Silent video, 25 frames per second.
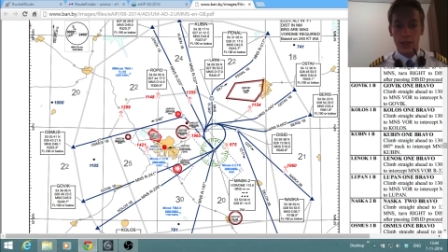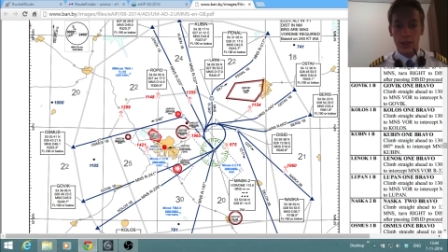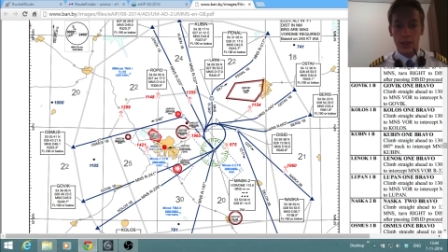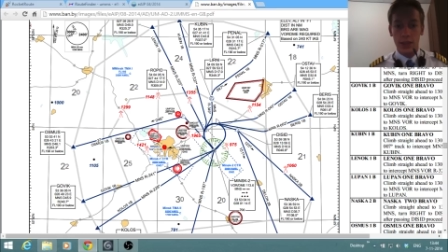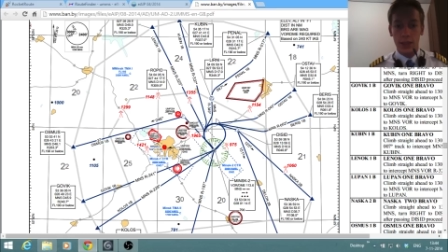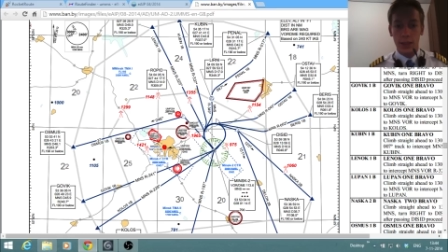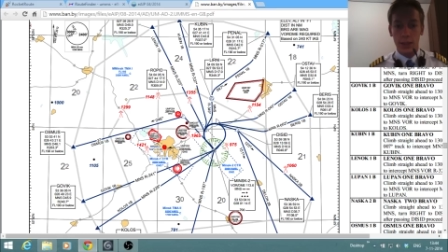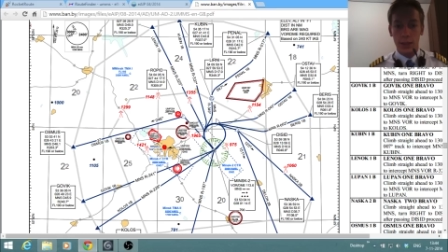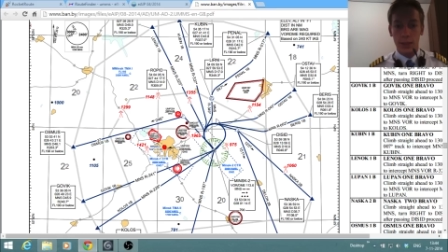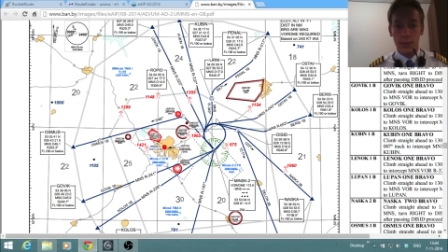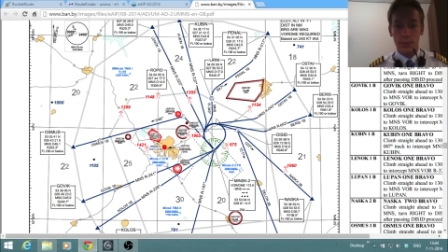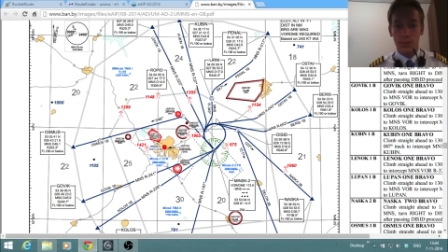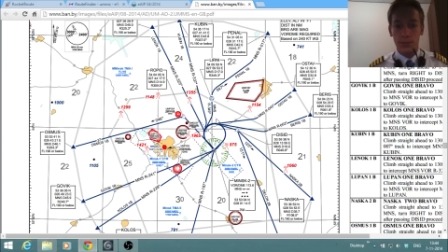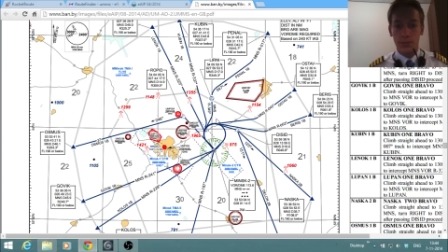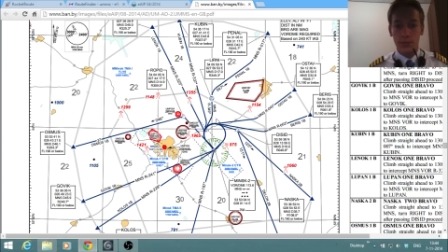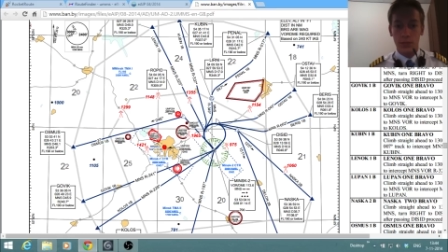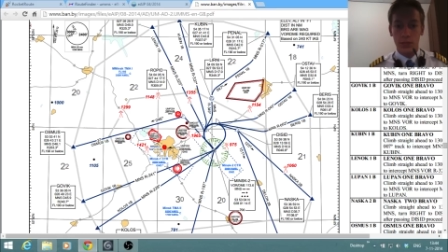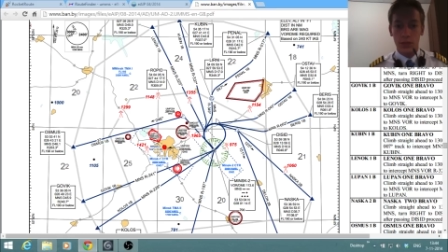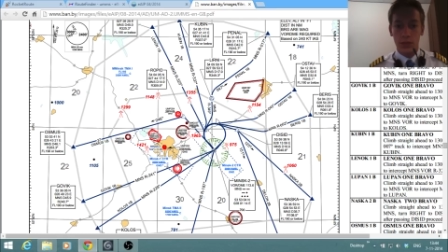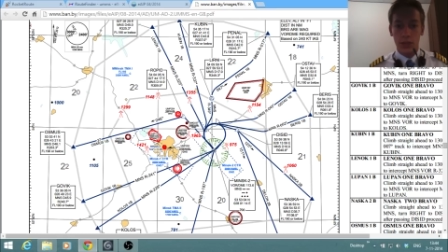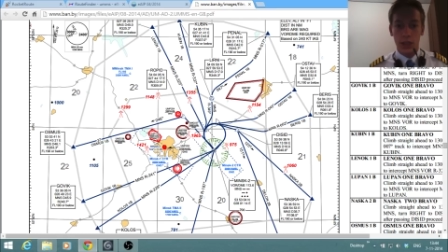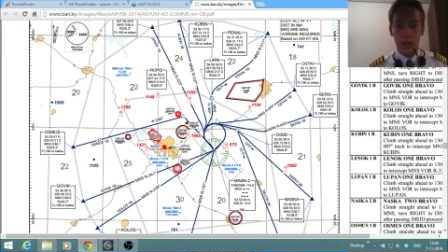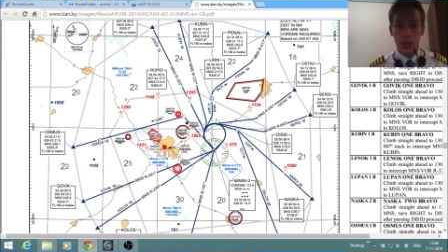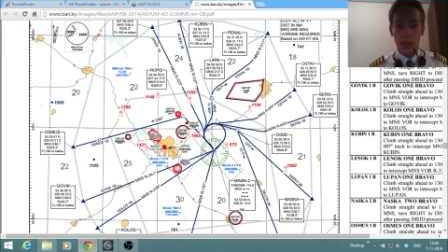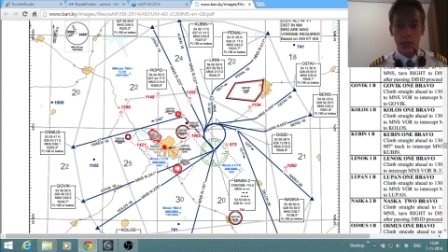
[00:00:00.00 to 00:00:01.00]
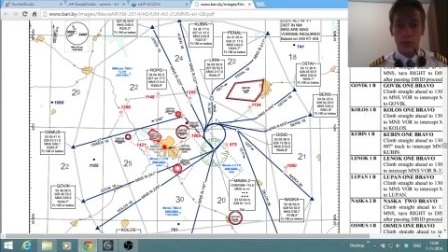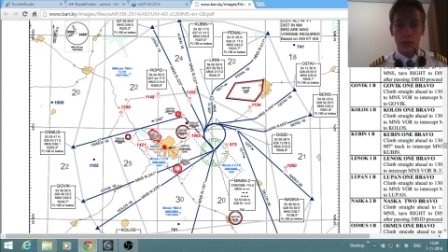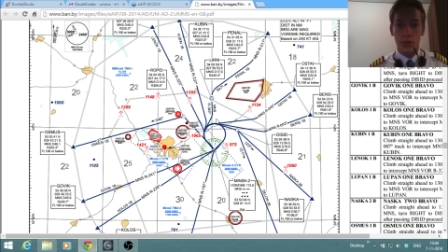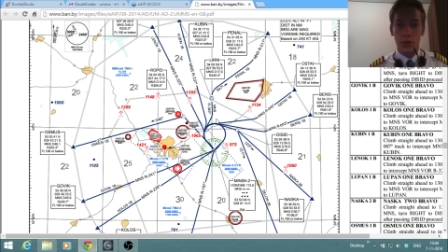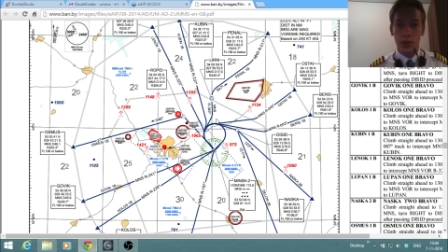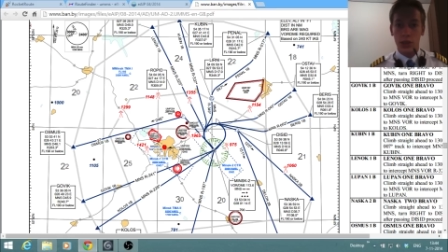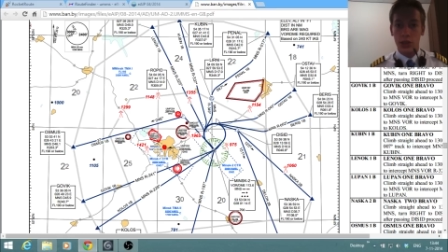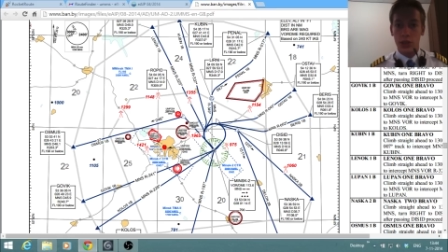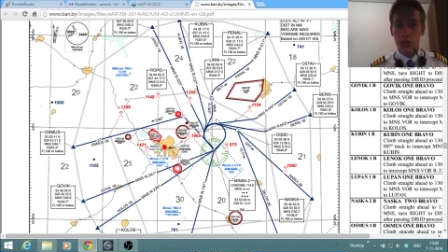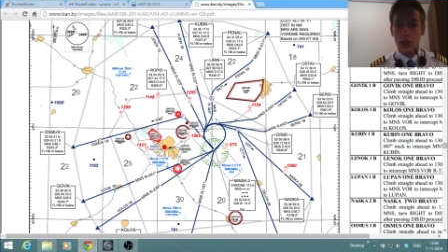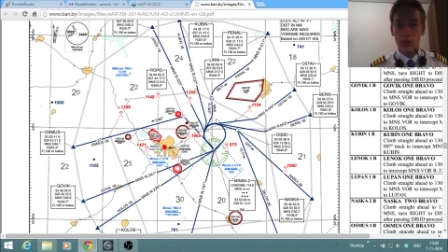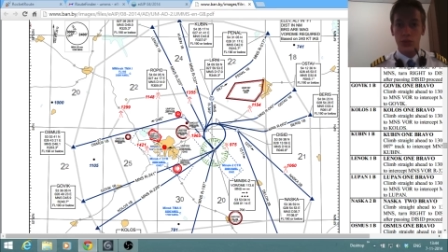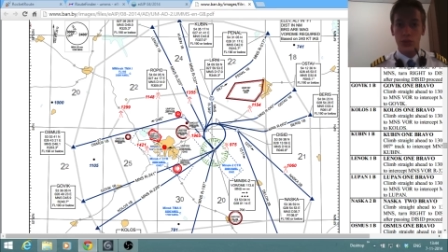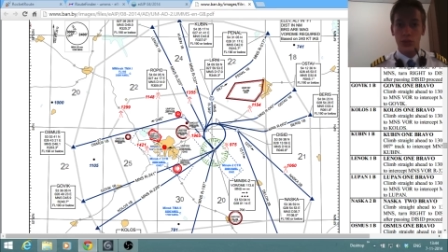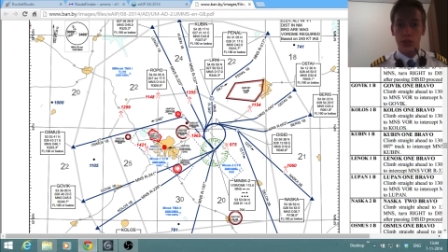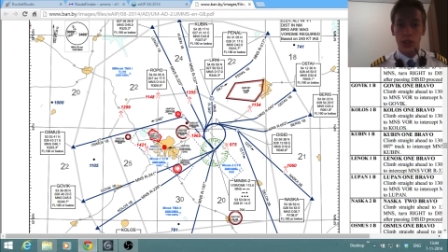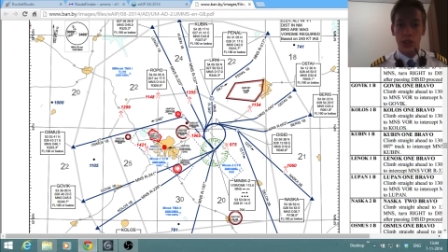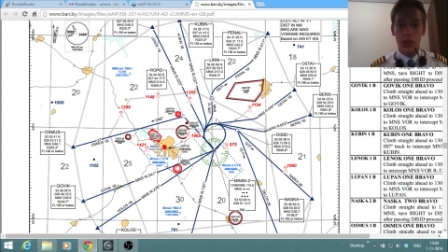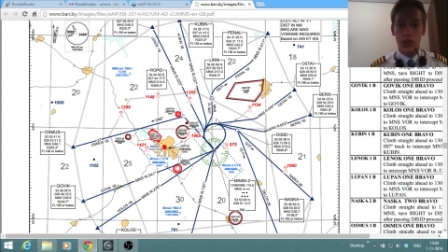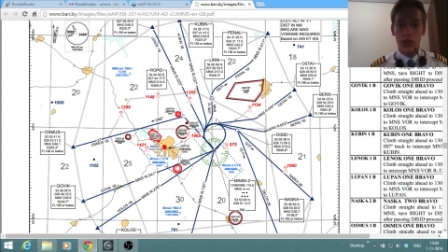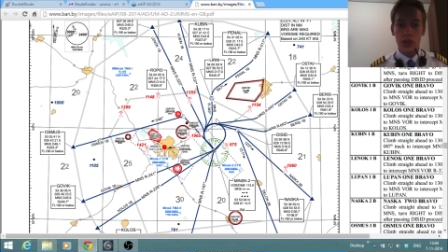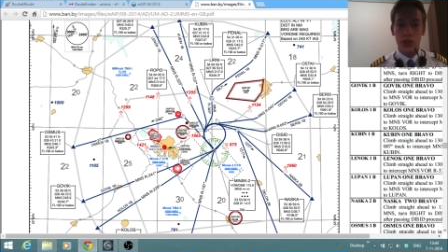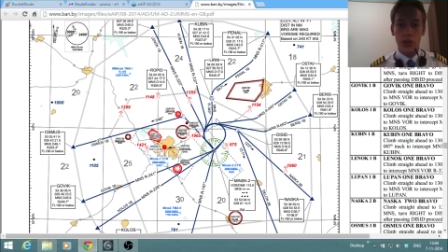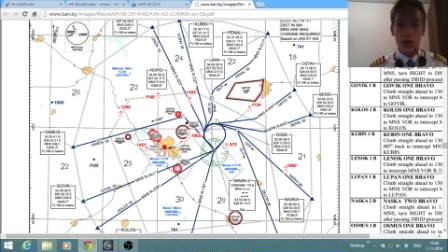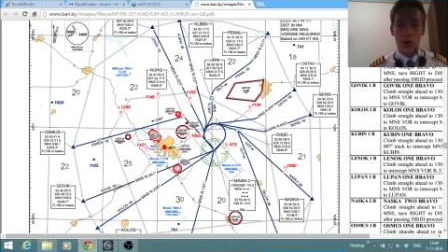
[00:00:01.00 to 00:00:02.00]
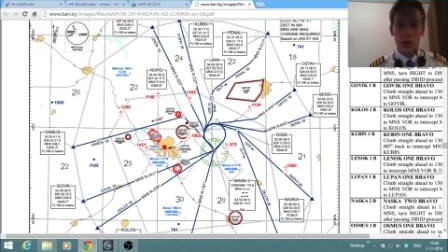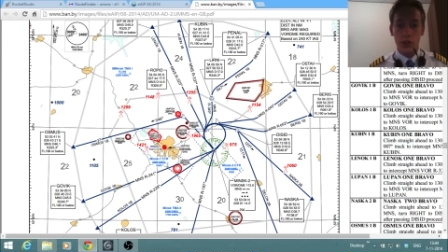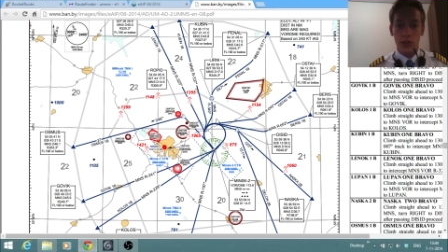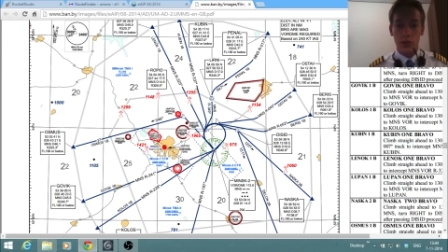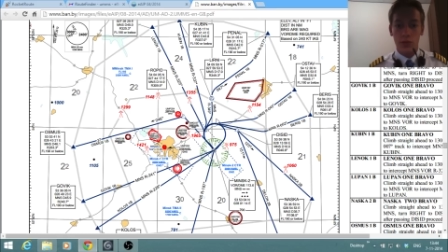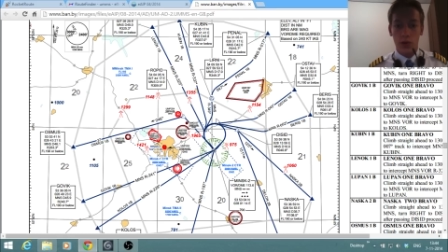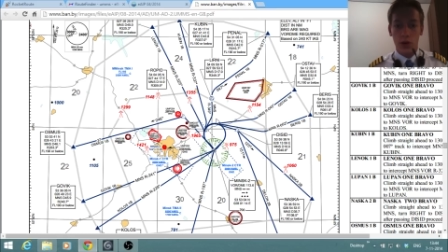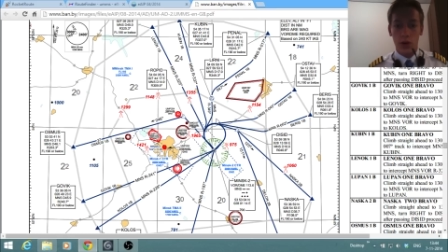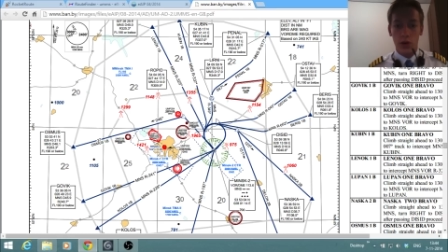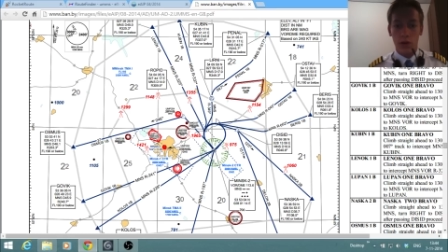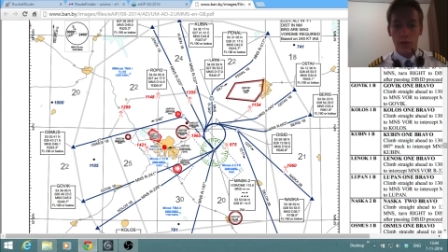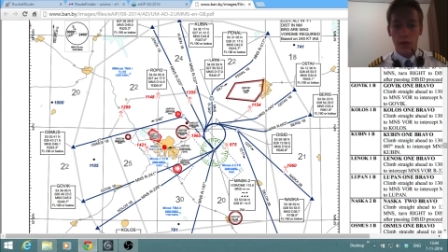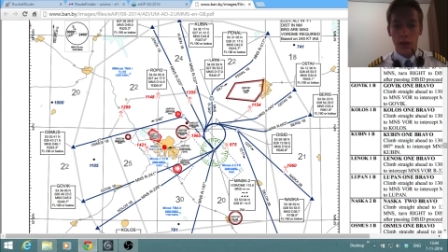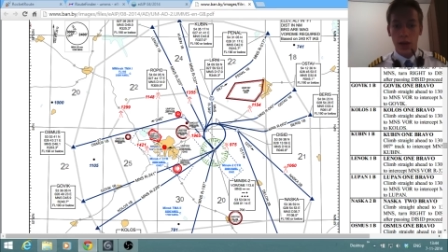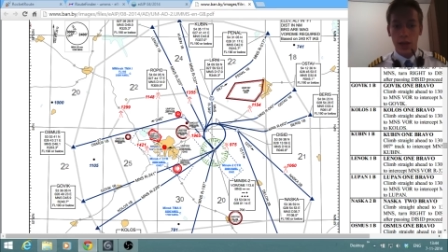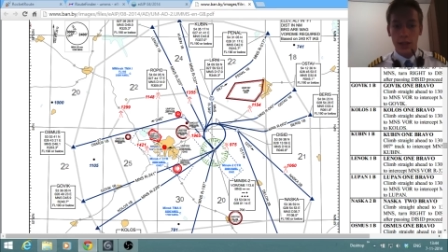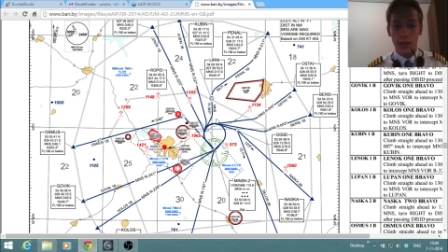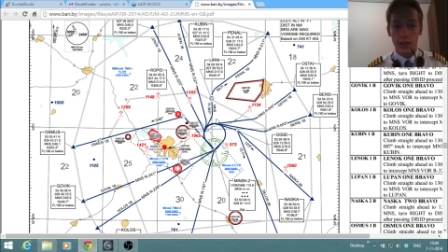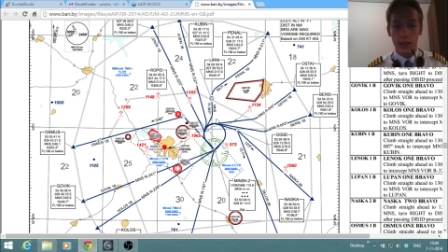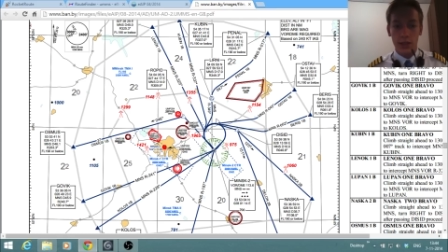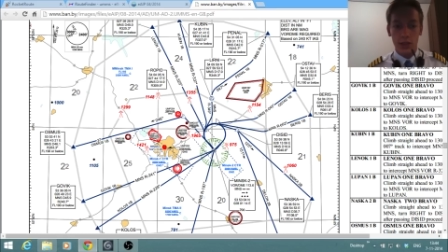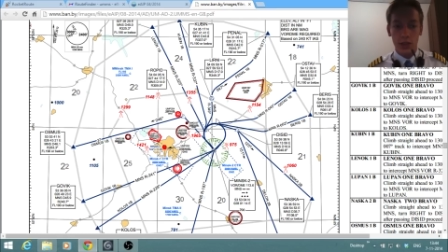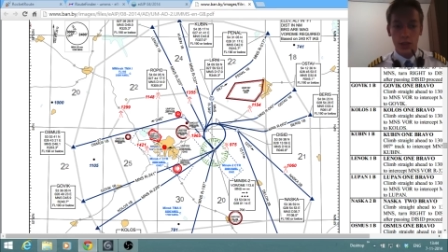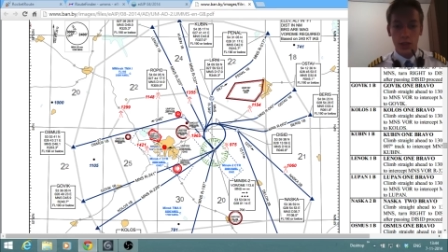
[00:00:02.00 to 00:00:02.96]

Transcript: um, yeah, we're going to use these charts for our flights.